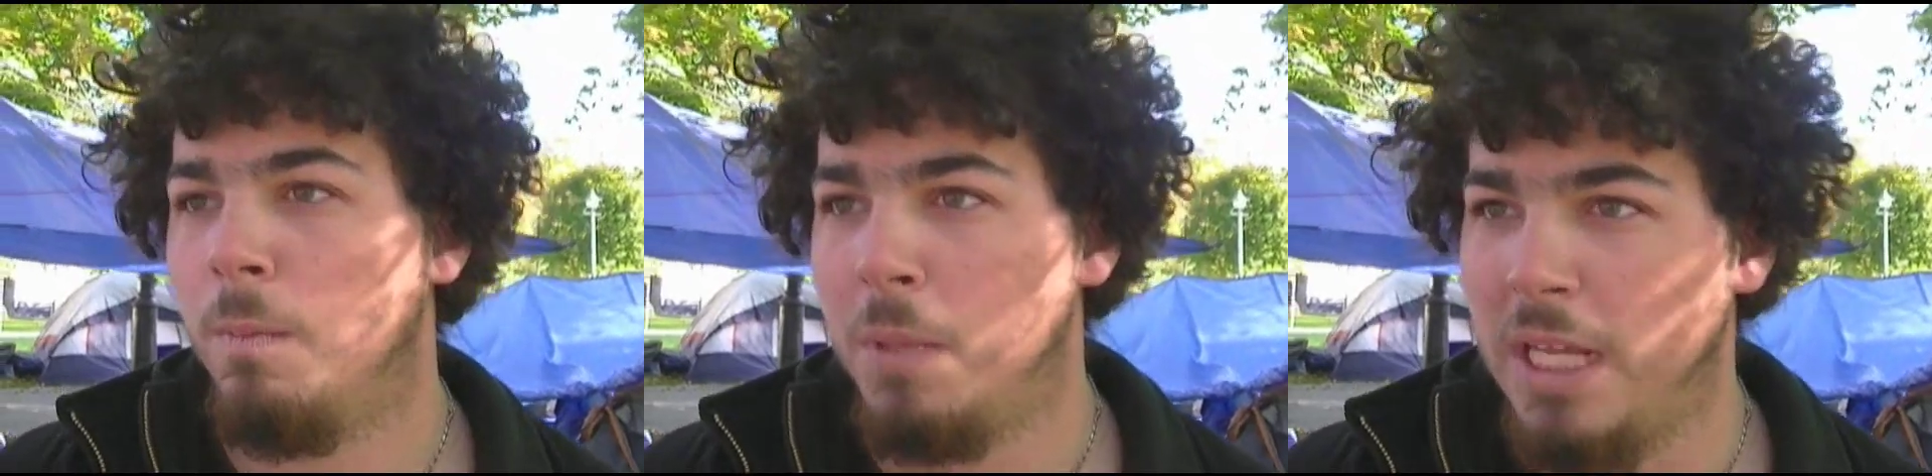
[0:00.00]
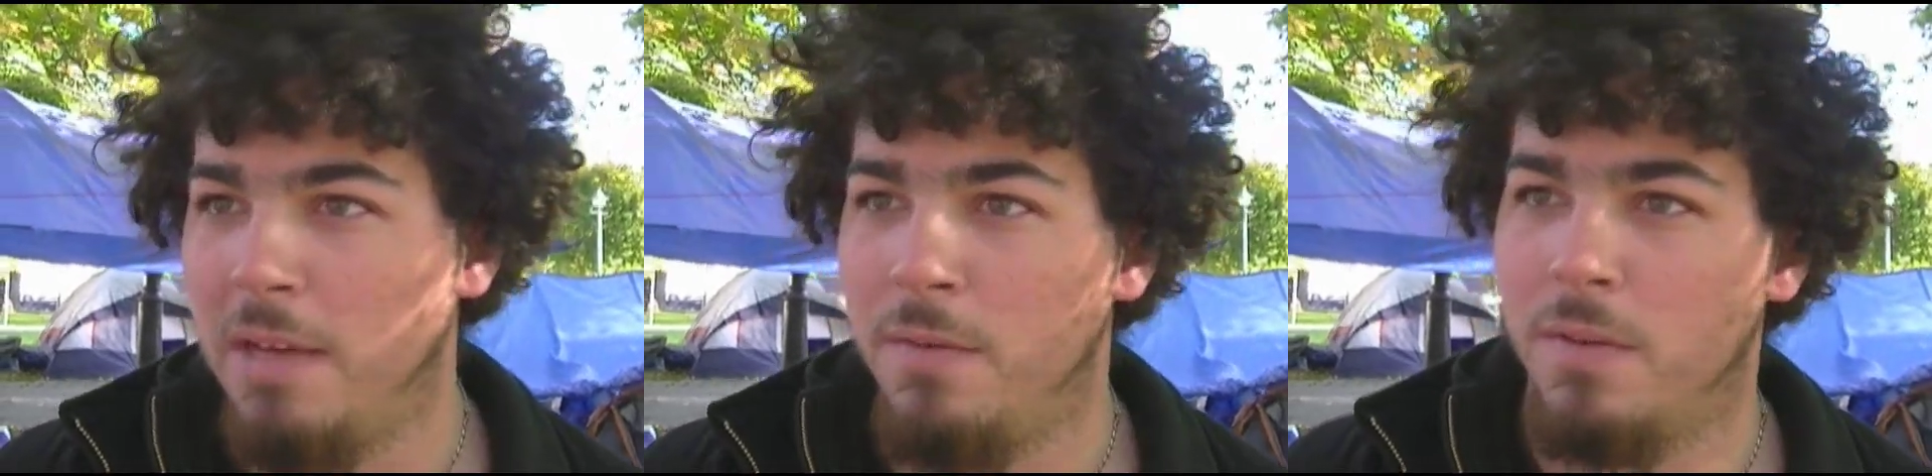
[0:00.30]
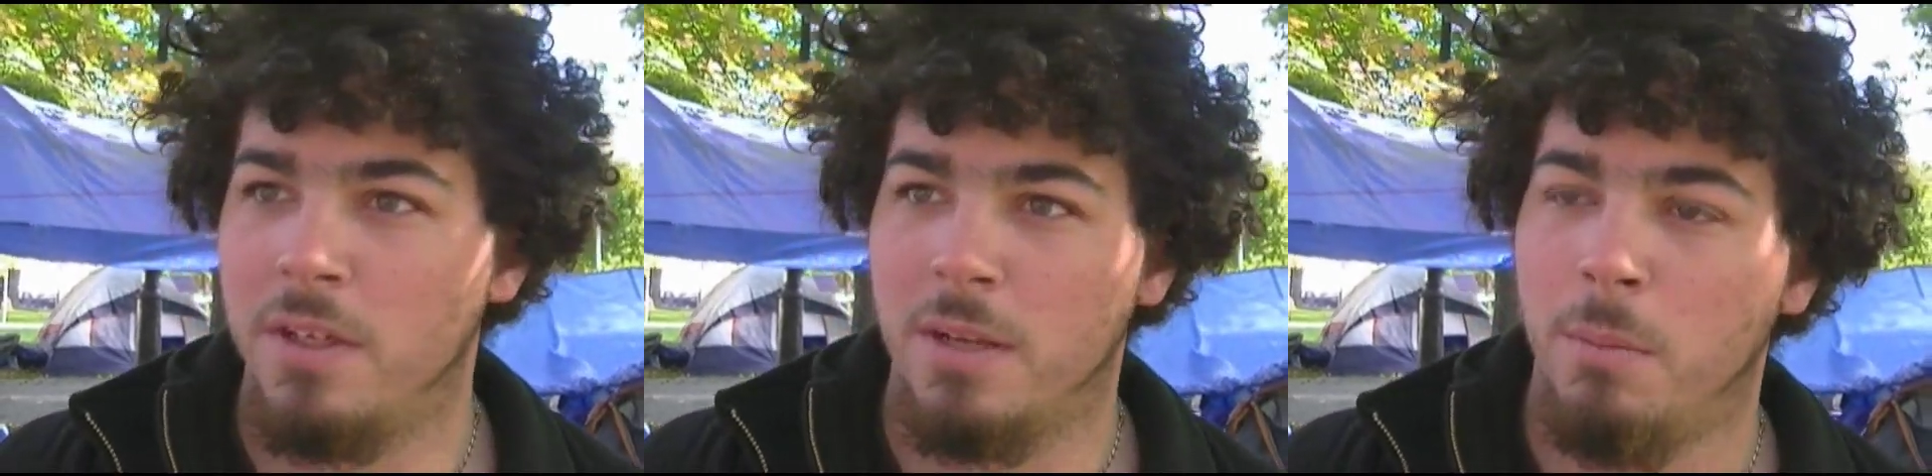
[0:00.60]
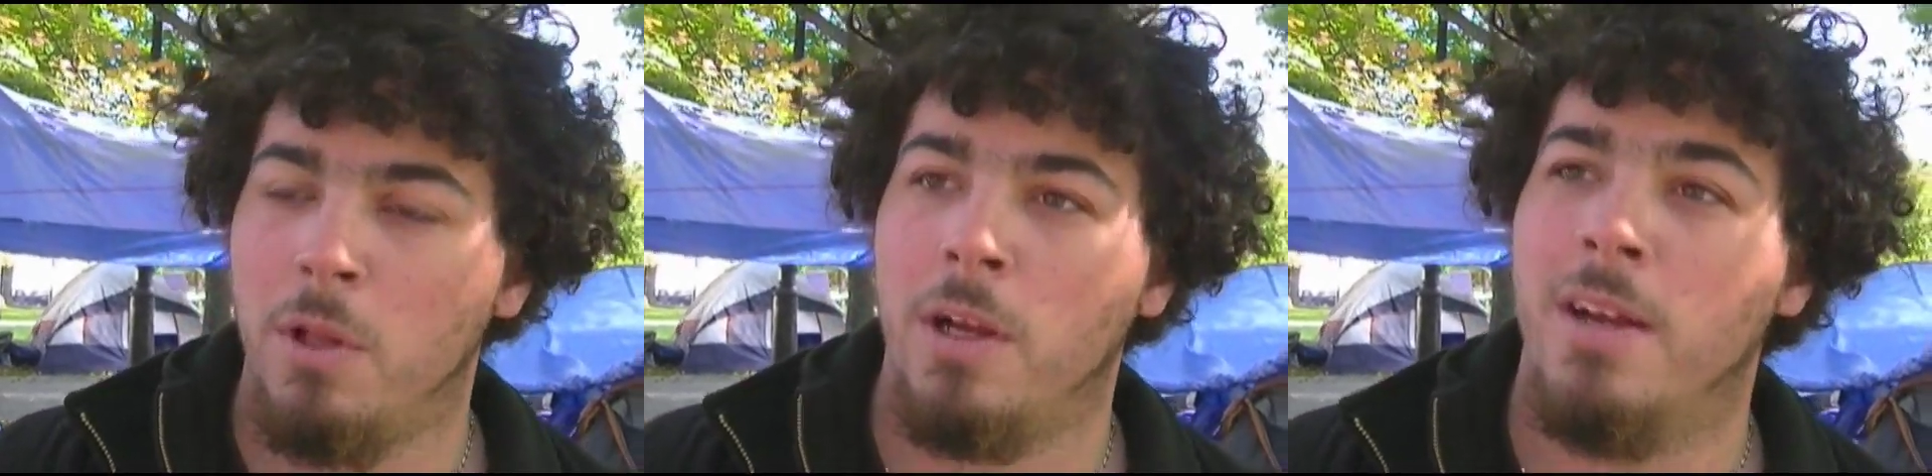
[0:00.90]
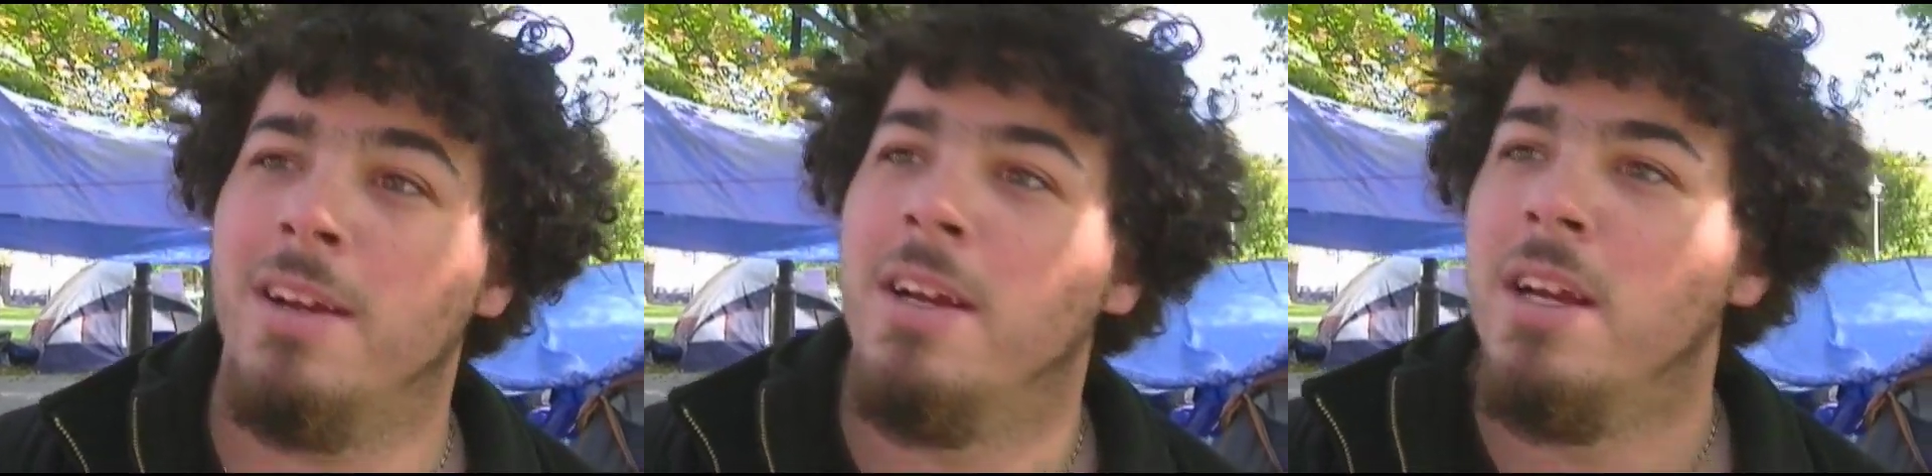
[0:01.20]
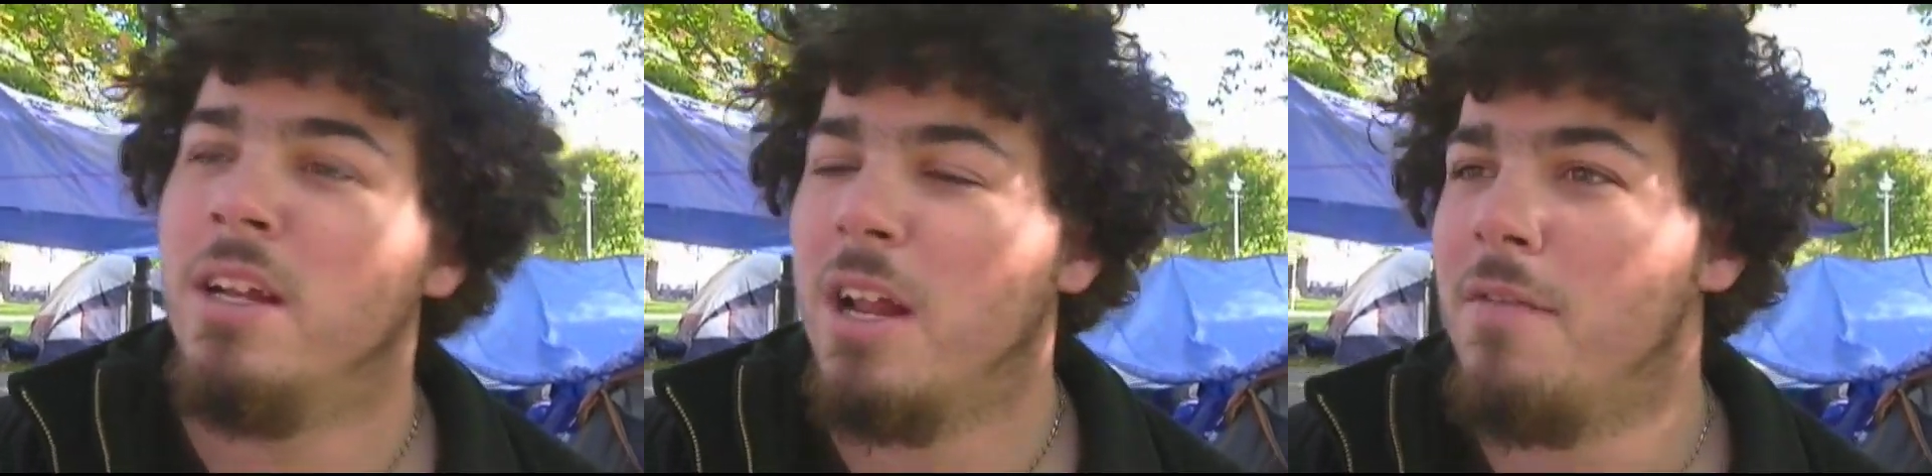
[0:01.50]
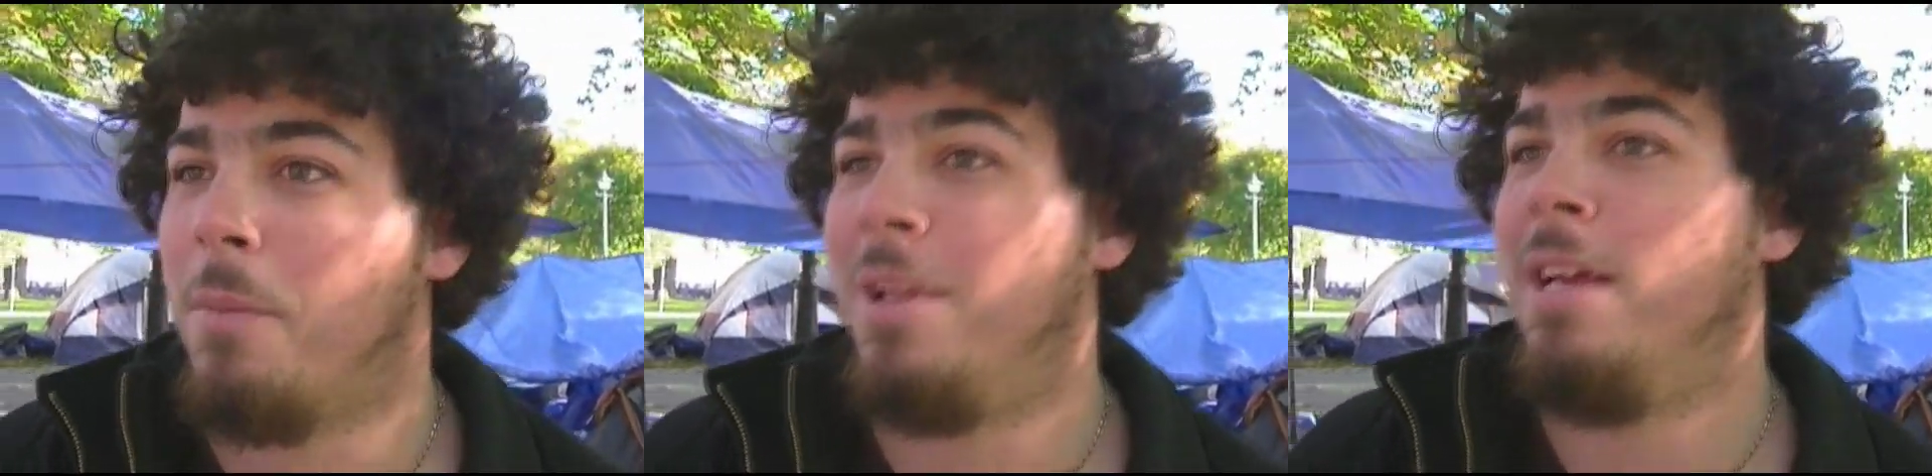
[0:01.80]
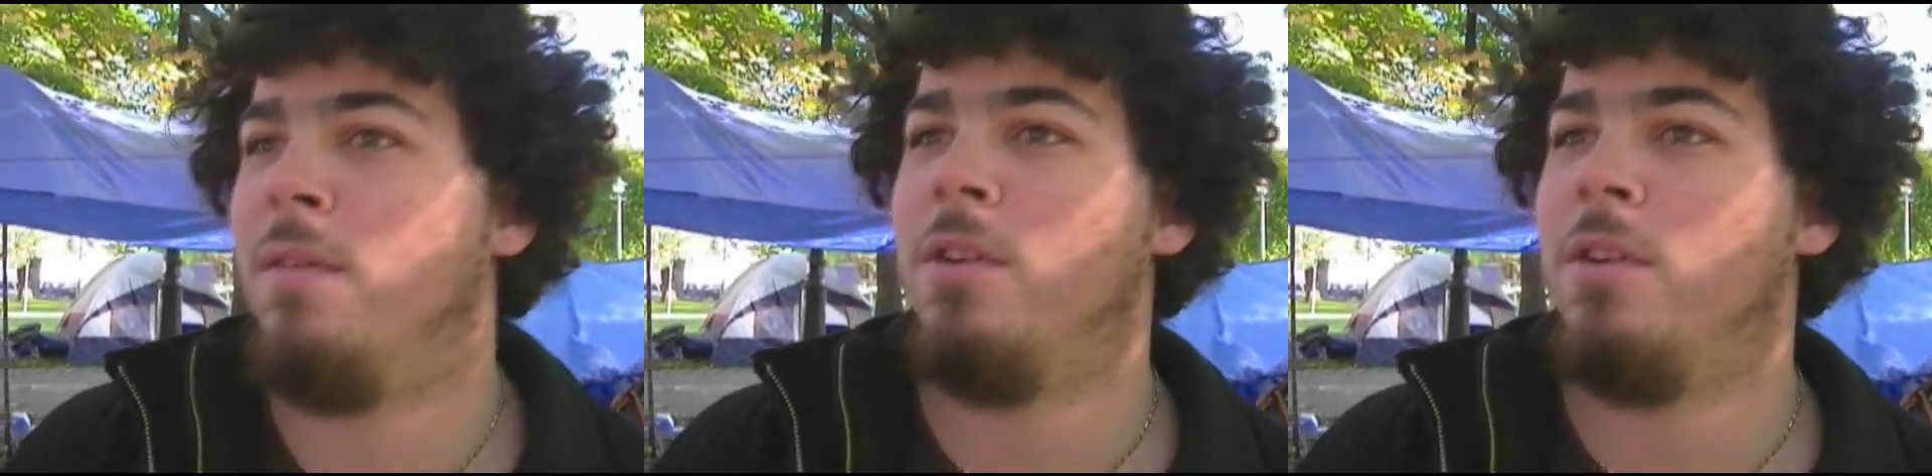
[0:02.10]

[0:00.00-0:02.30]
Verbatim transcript: belief, the similar, not even the belief,